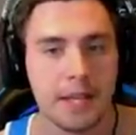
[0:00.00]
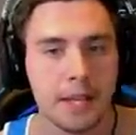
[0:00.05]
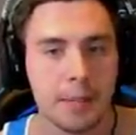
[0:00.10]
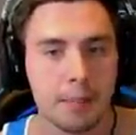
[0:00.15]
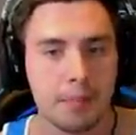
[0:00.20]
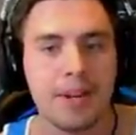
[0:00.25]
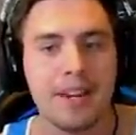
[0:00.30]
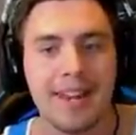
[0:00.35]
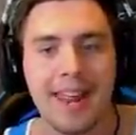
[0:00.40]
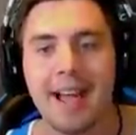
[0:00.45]

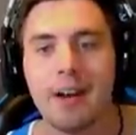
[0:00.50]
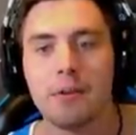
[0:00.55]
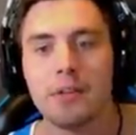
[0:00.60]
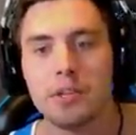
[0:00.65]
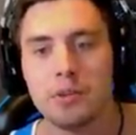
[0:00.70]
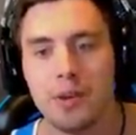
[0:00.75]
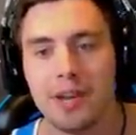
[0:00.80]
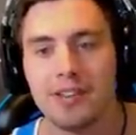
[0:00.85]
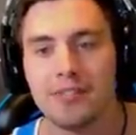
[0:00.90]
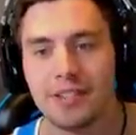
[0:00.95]
But now
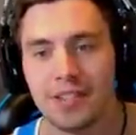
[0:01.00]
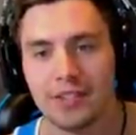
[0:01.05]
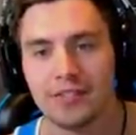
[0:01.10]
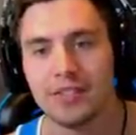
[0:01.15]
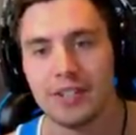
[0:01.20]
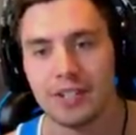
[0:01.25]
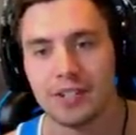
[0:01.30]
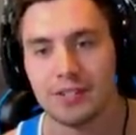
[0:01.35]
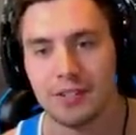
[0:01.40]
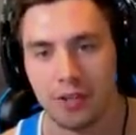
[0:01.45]
you have
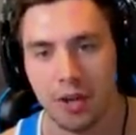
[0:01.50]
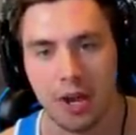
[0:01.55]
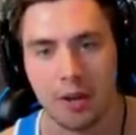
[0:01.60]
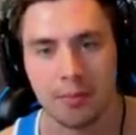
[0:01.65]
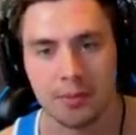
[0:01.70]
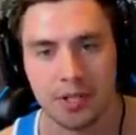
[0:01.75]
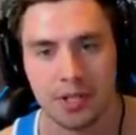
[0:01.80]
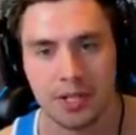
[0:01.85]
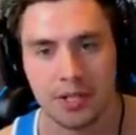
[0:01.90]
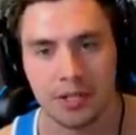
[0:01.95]
given us the
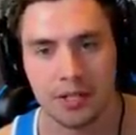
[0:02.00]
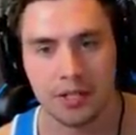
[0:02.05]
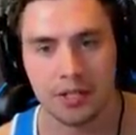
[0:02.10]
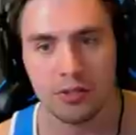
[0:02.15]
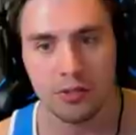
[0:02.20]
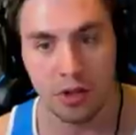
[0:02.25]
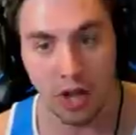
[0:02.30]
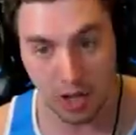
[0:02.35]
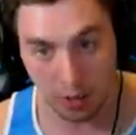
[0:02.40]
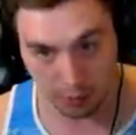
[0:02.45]
option
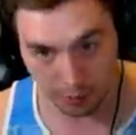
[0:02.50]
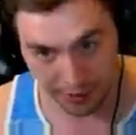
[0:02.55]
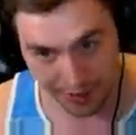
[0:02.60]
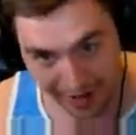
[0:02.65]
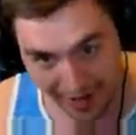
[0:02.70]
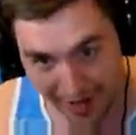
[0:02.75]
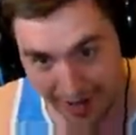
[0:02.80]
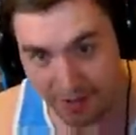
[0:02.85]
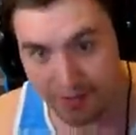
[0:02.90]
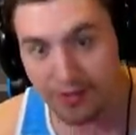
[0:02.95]
to not only
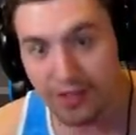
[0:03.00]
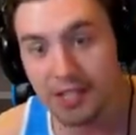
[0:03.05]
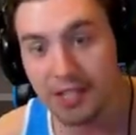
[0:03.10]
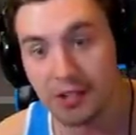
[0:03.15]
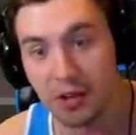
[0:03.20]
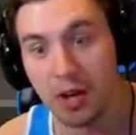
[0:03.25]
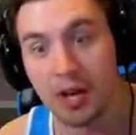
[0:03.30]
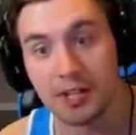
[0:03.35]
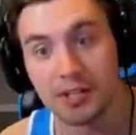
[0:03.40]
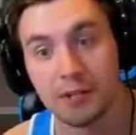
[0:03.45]
have these
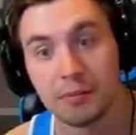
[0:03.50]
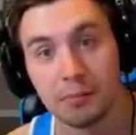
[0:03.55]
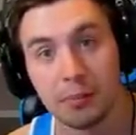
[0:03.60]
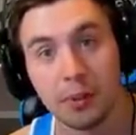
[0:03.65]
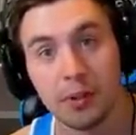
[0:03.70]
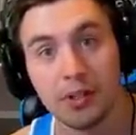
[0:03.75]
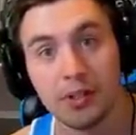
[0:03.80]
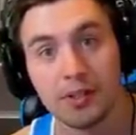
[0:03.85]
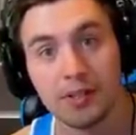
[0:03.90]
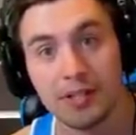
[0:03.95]
awesome
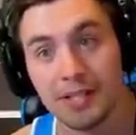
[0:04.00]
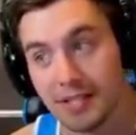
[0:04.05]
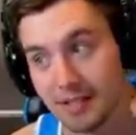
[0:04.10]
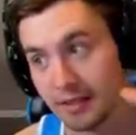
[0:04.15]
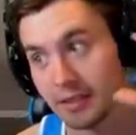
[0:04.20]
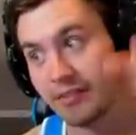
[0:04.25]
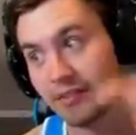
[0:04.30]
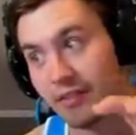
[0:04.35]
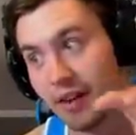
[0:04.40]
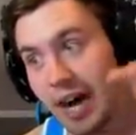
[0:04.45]
perks, these
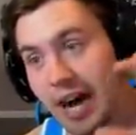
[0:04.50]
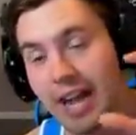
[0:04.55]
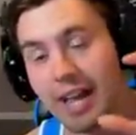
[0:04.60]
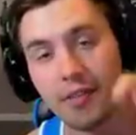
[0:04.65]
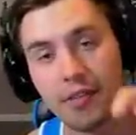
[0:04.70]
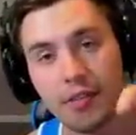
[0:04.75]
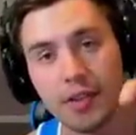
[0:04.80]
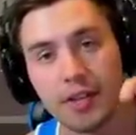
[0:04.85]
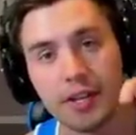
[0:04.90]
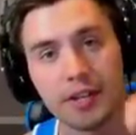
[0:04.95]

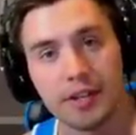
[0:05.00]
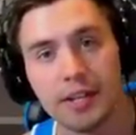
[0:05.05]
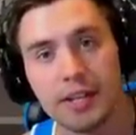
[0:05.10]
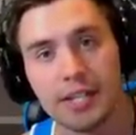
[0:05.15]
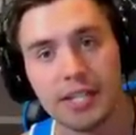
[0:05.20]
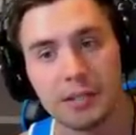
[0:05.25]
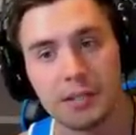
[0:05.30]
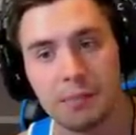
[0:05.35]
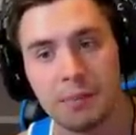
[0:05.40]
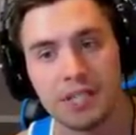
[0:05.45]

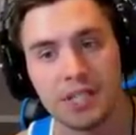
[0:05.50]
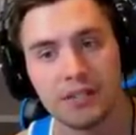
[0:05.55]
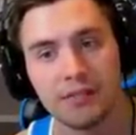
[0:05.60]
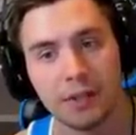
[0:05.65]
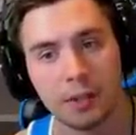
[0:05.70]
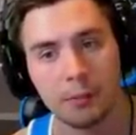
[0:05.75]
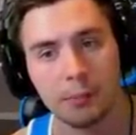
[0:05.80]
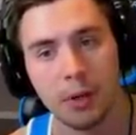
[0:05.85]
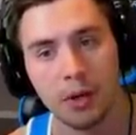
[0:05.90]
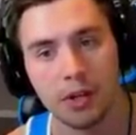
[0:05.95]

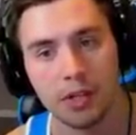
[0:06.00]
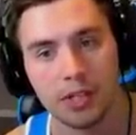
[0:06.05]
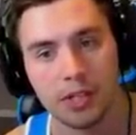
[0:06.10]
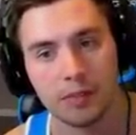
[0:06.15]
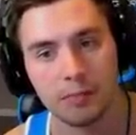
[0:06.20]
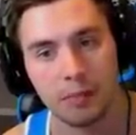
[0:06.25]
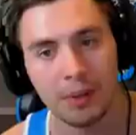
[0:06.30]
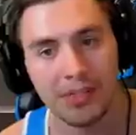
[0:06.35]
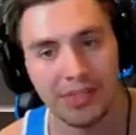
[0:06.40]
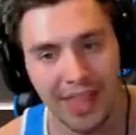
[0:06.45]
Leviathan-specific perks,
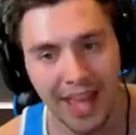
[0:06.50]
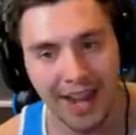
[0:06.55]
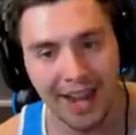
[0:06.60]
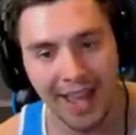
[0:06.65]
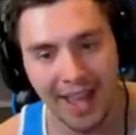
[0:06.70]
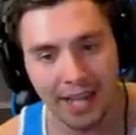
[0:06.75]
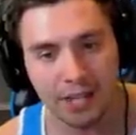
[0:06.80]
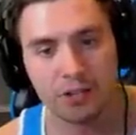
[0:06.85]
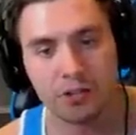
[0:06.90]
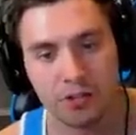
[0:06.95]
but that
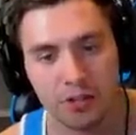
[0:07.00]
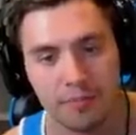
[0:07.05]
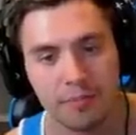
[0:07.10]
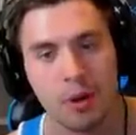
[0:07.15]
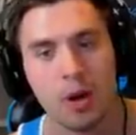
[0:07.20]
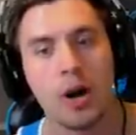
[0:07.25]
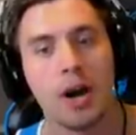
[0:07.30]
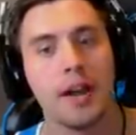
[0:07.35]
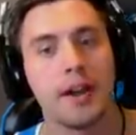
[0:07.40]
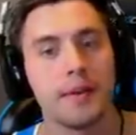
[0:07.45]
extra
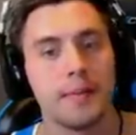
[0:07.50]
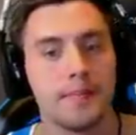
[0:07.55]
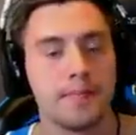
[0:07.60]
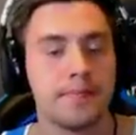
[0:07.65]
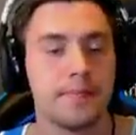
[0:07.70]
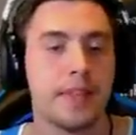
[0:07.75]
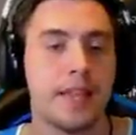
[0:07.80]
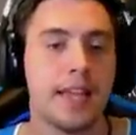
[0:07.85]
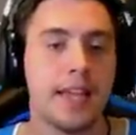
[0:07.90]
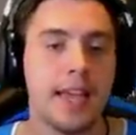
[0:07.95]
mod.
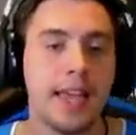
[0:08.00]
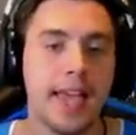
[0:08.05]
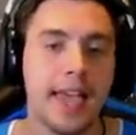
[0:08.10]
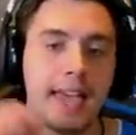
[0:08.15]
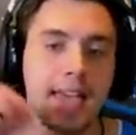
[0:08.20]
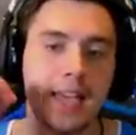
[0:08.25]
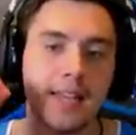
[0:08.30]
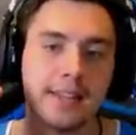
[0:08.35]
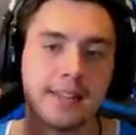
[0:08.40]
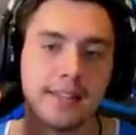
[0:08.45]

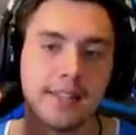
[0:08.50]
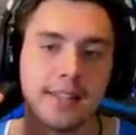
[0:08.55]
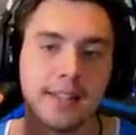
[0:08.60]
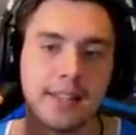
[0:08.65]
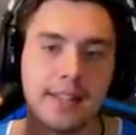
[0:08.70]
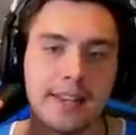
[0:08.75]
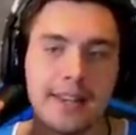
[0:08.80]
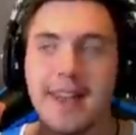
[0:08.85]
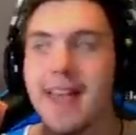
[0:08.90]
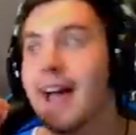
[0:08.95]
And
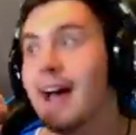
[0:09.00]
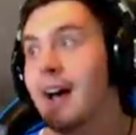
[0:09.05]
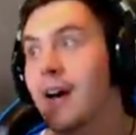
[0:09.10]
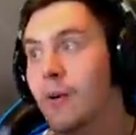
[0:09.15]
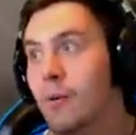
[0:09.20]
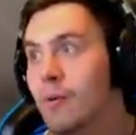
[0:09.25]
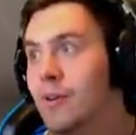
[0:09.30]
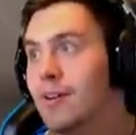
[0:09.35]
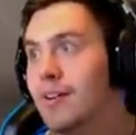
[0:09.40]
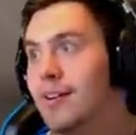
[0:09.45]

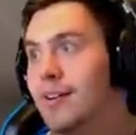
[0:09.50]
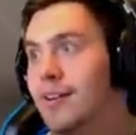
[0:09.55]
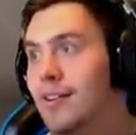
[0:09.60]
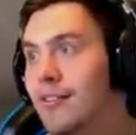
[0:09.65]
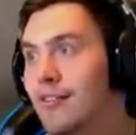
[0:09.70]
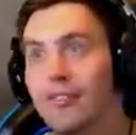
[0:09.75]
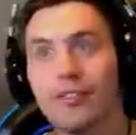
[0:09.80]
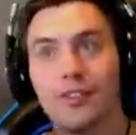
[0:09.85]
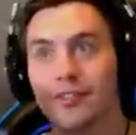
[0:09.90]
now, for the